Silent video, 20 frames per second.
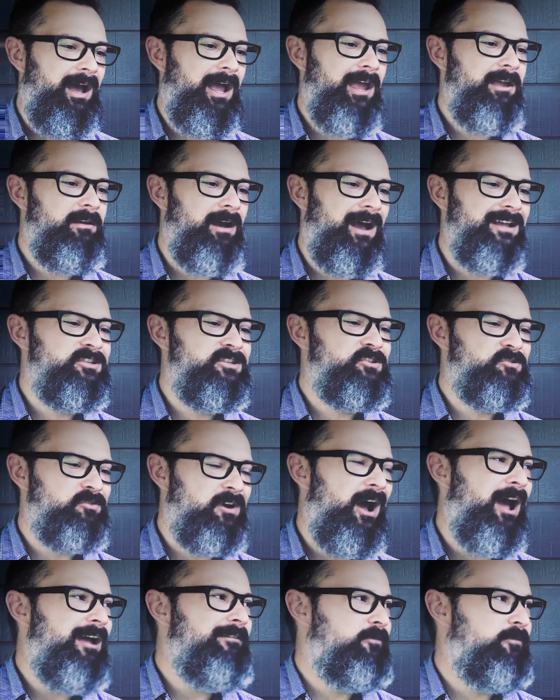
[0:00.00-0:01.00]
I
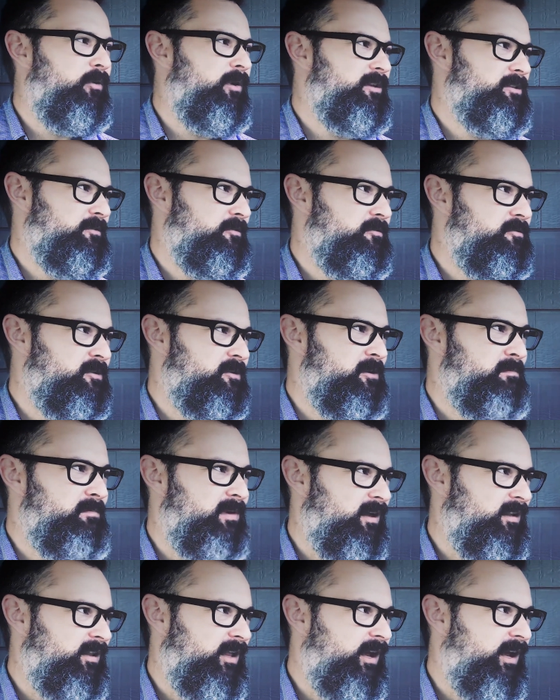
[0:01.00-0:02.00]
strive for resolution
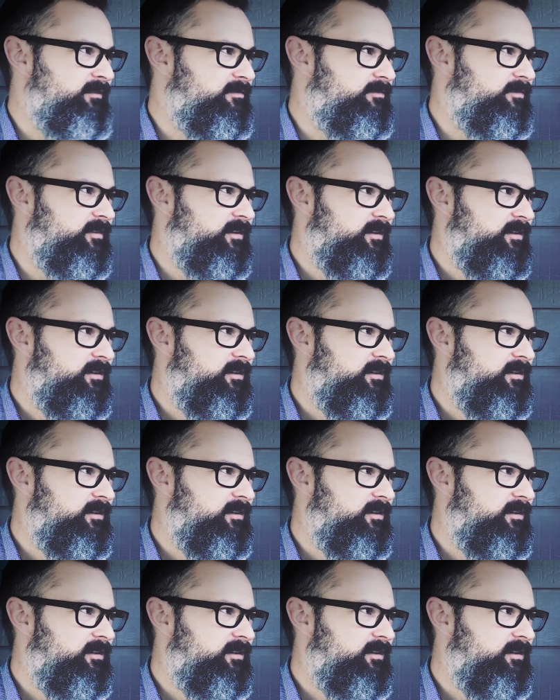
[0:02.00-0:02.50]
in my life.